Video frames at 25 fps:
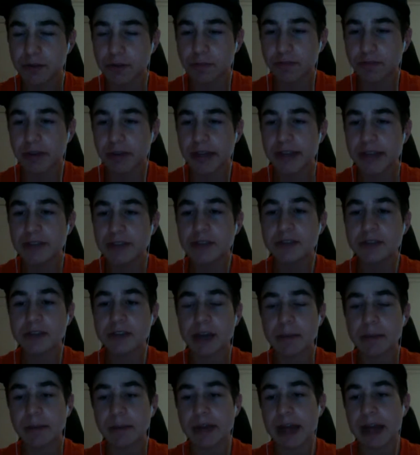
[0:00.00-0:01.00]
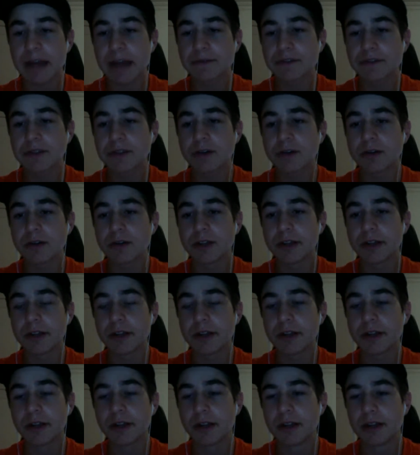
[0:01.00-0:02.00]
replace, I'm gonna have to go
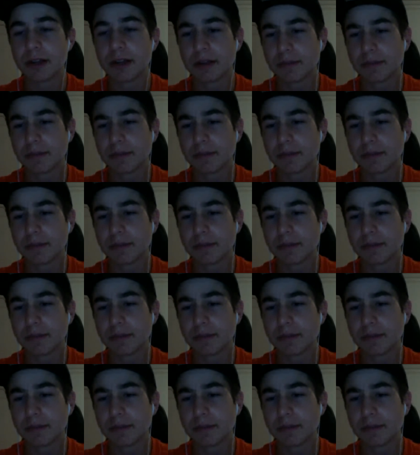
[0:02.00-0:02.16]
here.